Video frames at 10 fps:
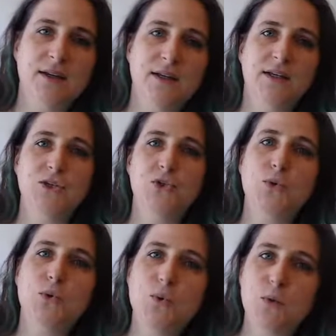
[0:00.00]
and
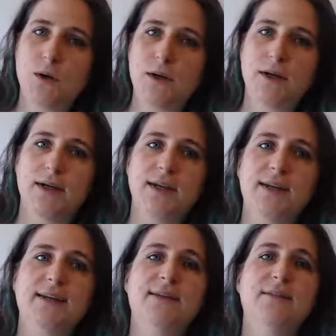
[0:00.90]
joy
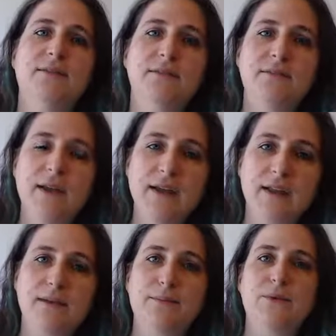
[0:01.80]
is
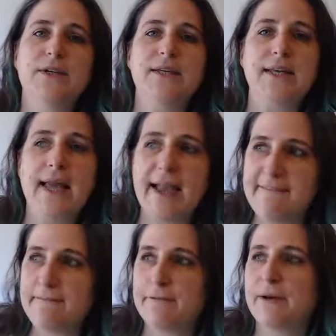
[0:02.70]
available in
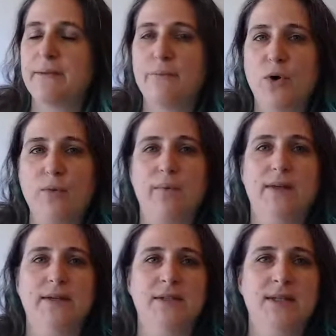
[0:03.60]
every
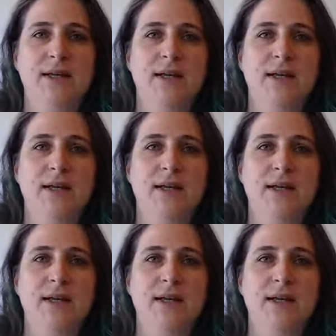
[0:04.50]
moment.